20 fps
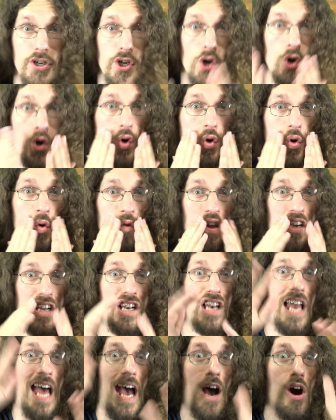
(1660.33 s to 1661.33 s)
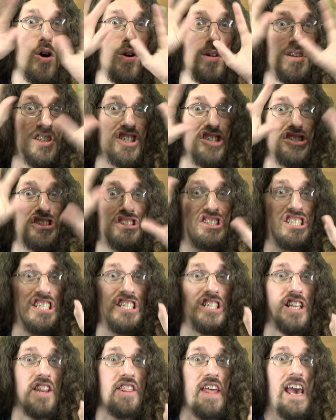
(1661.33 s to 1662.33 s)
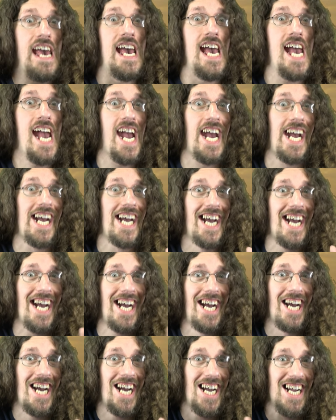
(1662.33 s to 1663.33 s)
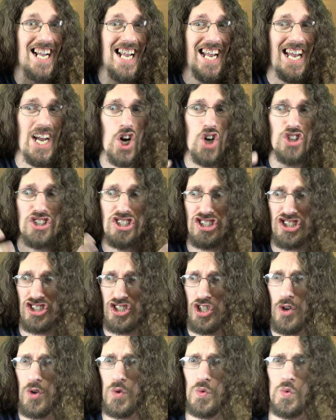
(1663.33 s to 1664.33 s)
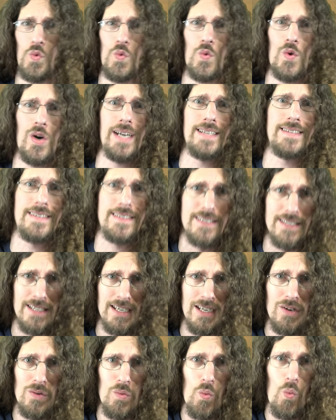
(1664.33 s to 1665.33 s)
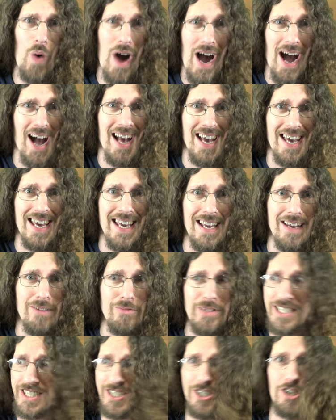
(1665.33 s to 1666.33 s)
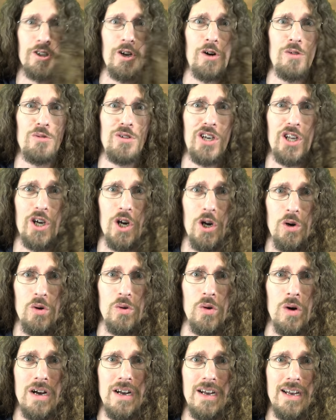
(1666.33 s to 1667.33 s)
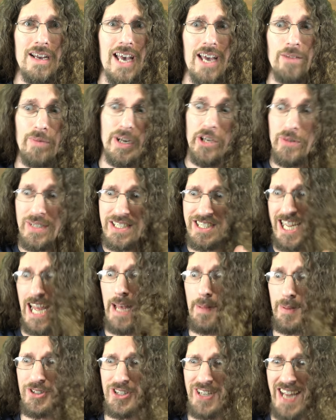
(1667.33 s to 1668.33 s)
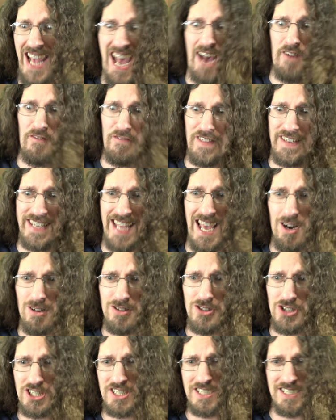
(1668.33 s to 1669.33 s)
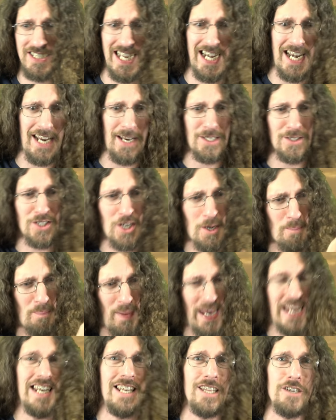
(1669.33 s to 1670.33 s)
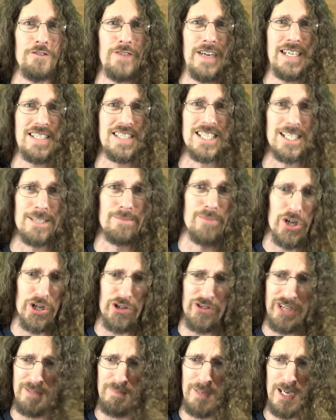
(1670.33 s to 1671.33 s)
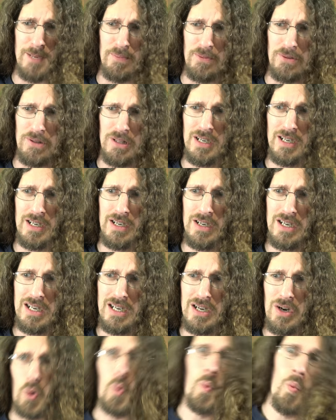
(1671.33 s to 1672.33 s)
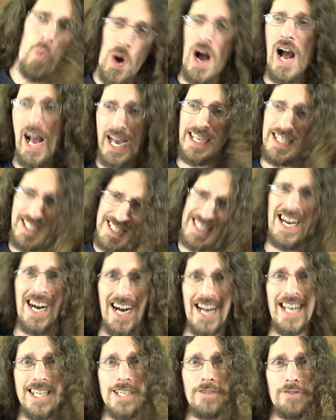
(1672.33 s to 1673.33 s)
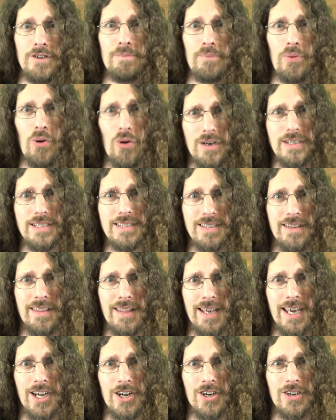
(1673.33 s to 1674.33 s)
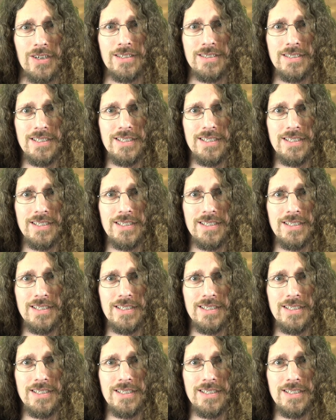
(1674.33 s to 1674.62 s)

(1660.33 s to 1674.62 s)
ooh, the clowns are still there! So what? Why? We still don't know. And when you establish that half the town just decided to start painting their faces and murdering people, why is kind of important there?